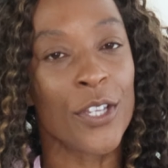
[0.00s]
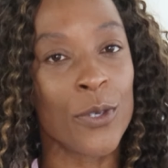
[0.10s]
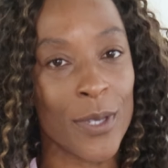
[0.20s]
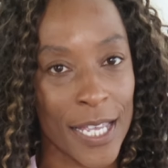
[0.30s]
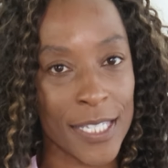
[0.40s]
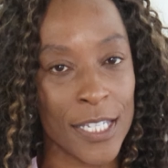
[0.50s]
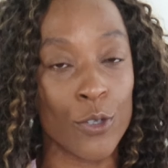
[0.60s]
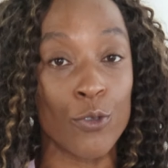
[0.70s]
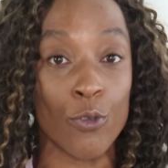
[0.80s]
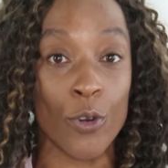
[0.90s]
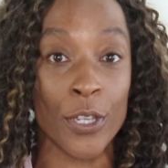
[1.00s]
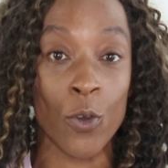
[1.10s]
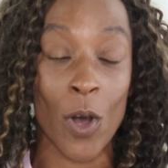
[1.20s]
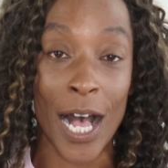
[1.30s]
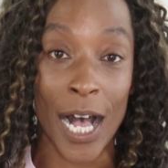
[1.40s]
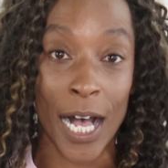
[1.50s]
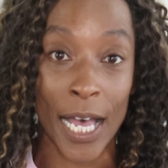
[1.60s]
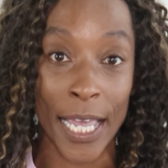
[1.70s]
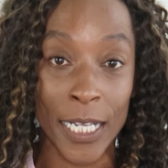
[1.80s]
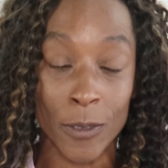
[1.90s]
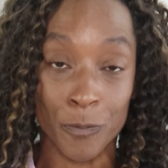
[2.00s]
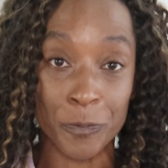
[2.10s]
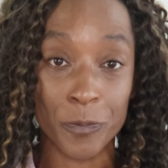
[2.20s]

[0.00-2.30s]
You guessed it, you're drawing your eye